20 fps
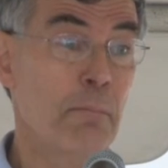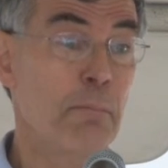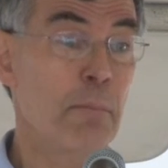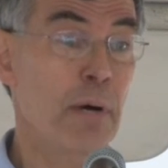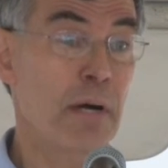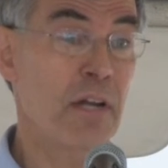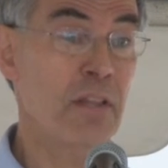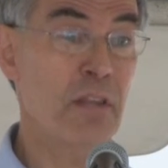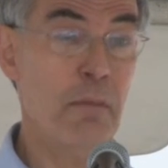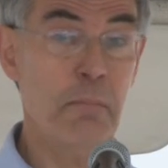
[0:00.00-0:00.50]

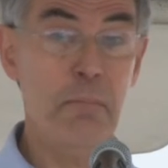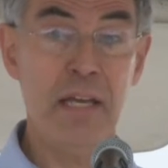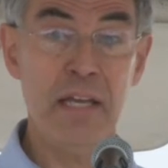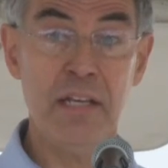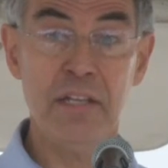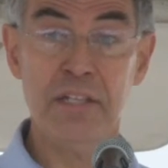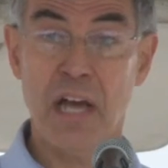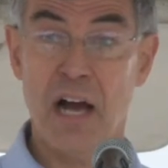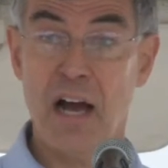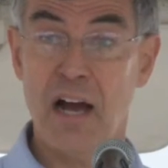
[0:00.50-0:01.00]
But in the
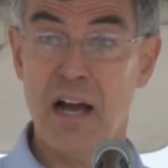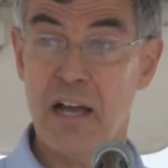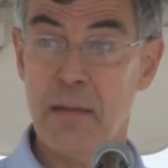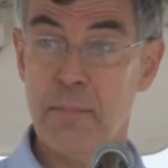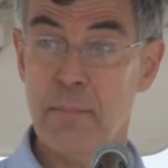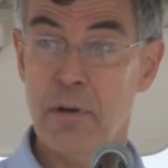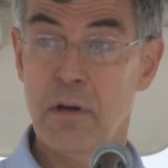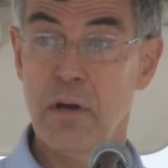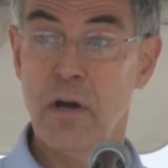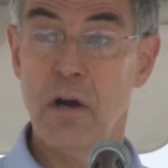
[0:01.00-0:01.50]

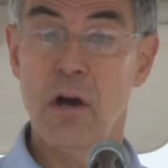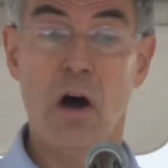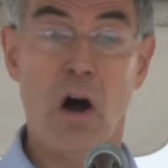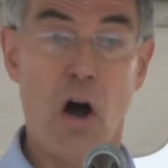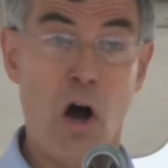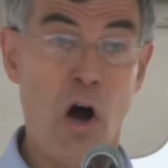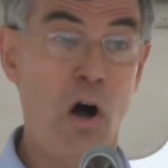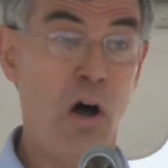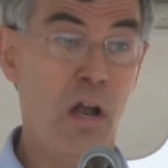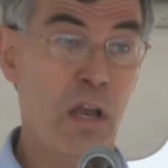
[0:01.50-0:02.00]
meantime,
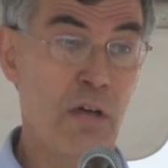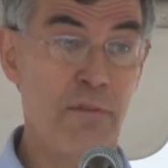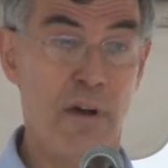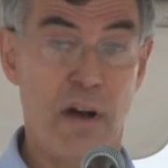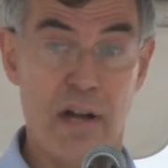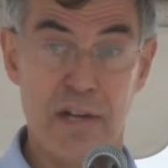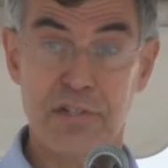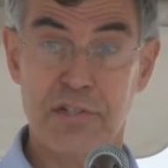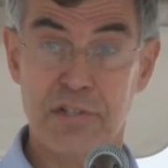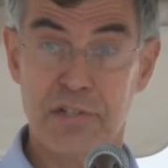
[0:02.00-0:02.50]
all of
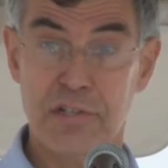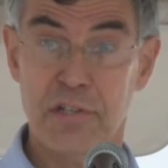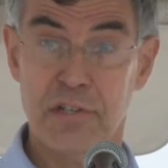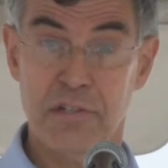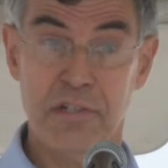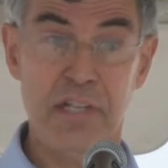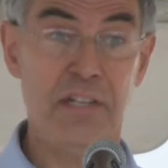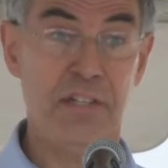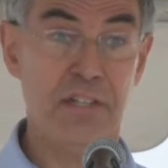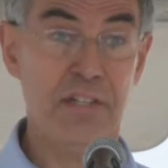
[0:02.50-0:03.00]
us
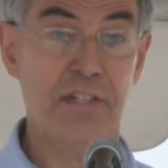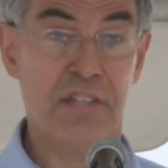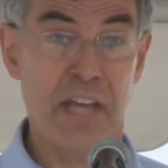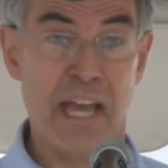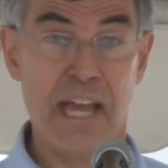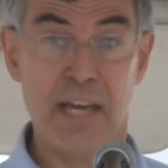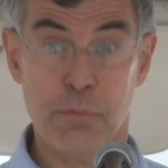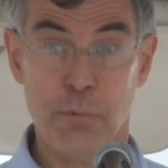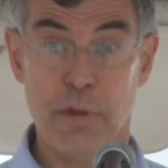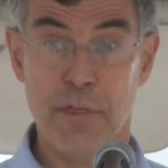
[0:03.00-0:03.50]
need to
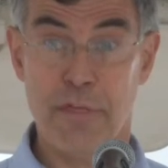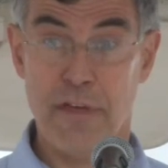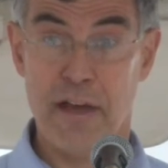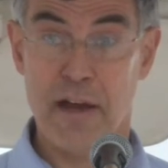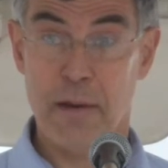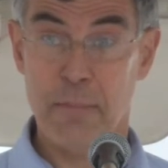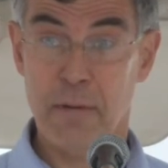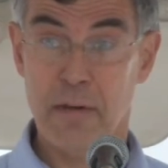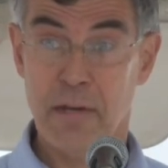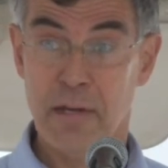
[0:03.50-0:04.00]
stand with them.